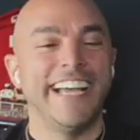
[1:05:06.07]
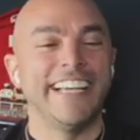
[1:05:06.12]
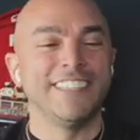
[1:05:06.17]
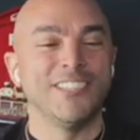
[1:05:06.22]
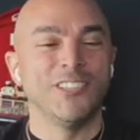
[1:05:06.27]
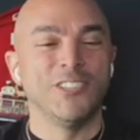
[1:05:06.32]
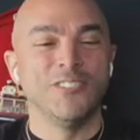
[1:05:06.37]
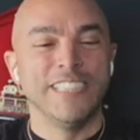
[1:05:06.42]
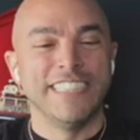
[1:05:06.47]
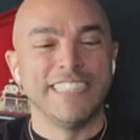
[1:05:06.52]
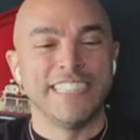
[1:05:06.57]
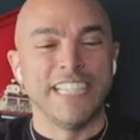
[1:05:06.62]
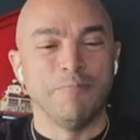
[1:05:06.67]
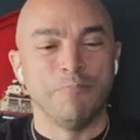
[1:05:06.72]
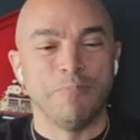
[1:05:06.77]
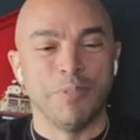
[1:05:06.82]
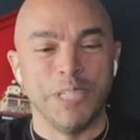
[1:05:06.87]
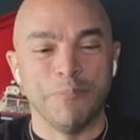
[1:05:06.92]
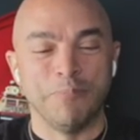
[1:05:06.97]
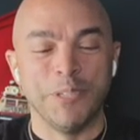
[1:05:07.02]
As always, I'm
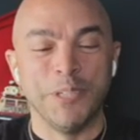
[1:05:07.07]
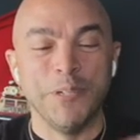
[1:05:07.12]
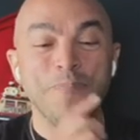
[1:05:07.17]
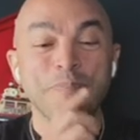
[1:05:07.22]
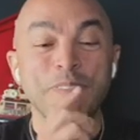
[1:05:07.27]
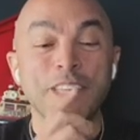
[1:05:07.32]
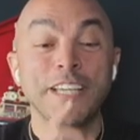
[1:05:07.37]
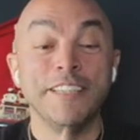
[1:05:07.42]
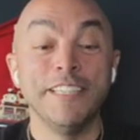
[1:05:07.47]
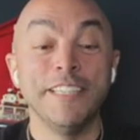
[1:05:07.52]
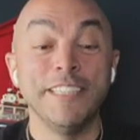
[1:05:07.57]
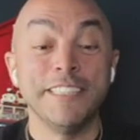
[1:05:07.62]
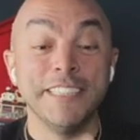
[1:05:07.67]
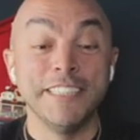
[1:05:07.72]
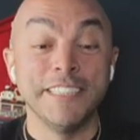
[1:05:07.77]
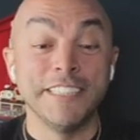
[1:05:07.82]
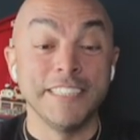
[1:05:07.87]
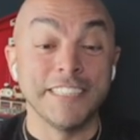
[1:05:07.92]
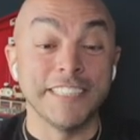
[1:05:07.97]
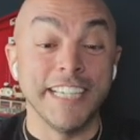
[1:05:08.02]
Pip. This
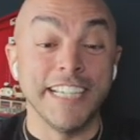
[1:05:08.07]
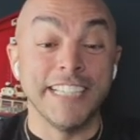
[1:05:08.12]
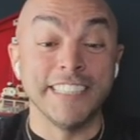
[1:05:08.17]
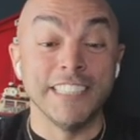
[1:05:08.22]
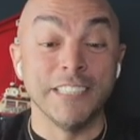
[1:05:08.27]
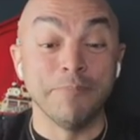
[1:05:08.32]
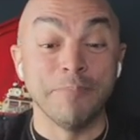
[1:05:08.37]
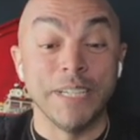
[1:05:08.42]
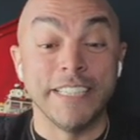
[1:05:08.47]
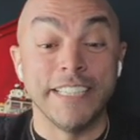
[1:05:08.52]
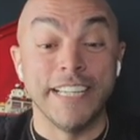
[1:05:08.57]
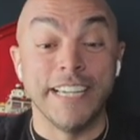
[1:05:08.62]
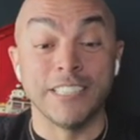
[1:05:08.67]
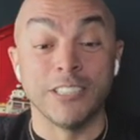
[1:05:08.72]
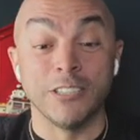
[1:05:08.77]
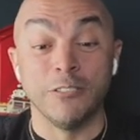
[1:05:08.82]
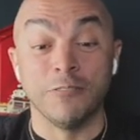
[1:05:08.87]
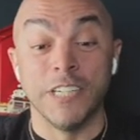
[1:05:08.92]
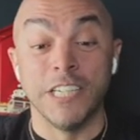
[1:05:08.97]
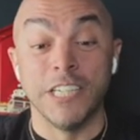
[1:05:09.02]
is the Size Up by
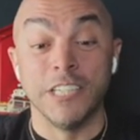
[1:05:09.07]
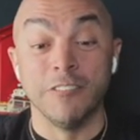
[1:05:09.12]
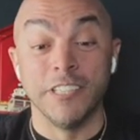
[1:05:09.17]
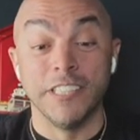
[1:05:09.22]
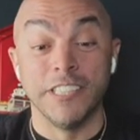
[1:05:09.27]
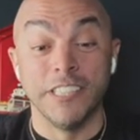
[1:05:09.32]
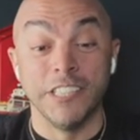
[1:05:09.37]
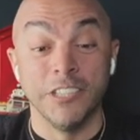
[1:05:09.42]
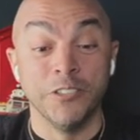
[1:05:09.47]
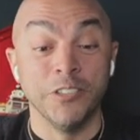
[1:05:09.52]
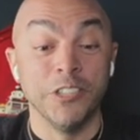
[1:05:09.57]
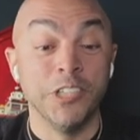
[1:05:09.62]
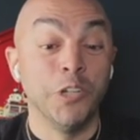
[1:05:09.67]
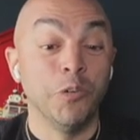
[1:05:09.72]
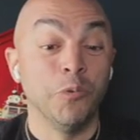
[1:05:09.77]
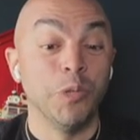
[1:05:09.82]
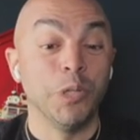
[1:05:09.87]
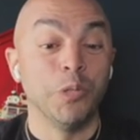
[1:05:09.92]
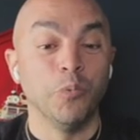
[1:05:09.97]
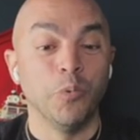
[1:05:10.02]
National Fire Radio,
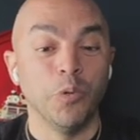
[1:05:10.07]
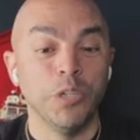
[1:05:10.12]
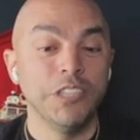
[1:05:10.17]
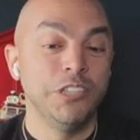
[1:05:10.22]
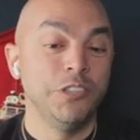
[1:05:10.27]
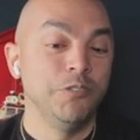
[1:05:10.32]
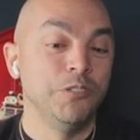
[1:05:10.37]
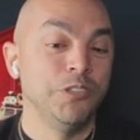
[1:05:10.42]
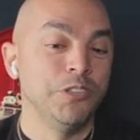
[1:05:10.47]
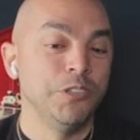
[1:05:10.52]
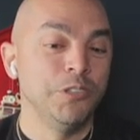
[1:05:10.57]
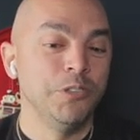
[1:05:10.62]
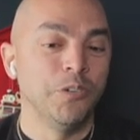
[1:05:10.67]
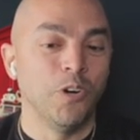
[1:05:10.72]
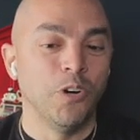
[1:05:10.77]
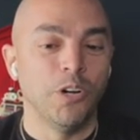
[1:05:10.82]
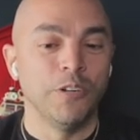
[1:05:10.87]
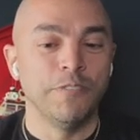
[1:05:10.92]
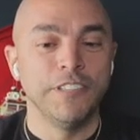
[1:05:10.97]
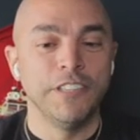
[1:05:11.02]
where what you do
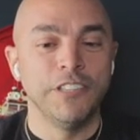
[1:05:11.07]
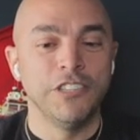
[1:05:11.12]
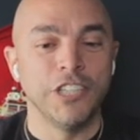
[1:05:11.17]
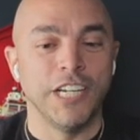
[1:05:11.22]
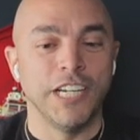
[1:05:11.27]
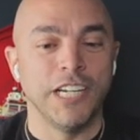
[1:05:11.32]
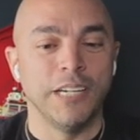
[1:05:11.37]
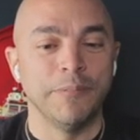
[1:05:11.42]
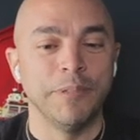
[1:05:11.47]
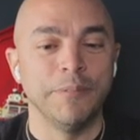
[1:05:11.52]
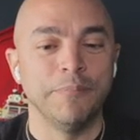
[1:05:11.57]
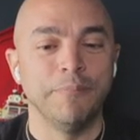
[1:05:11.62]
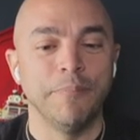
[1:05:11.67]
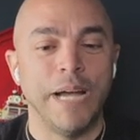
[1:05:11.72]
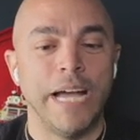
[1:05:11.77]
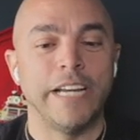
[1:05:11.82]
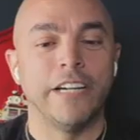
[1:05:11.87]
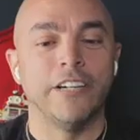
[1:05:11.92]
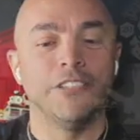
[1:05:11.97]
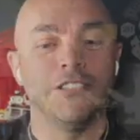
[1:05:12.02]
off the job
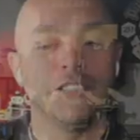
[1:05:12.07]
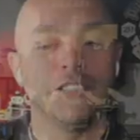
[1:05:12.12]
matters.